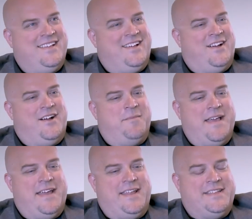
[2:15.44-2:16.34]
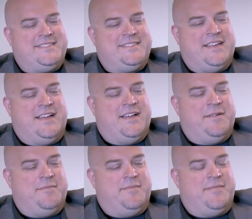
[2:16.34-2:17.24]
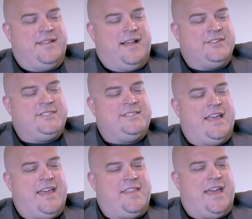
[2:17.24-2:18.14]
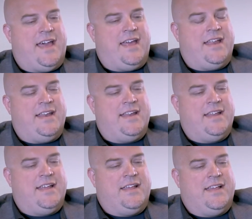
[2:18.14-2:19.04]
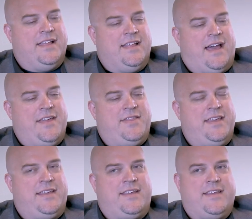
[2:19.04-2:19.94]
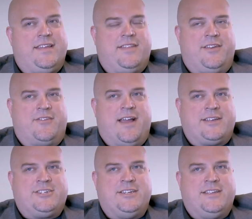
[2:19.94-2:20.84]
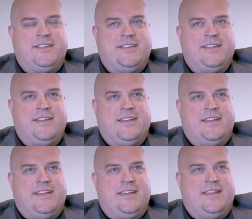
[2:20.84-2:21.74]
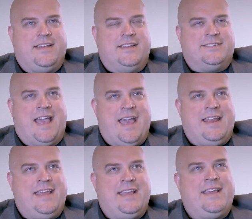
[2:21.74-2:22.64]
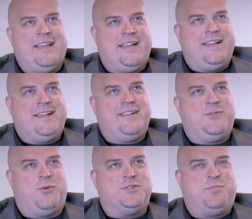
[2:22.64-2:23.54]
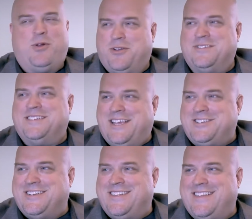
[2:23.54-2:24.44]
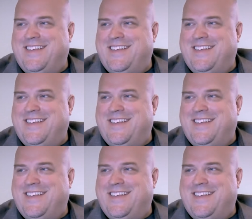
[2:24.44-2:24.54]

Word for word: Oh man, it's um, I'll just say that I think the direction is heading towards polarization.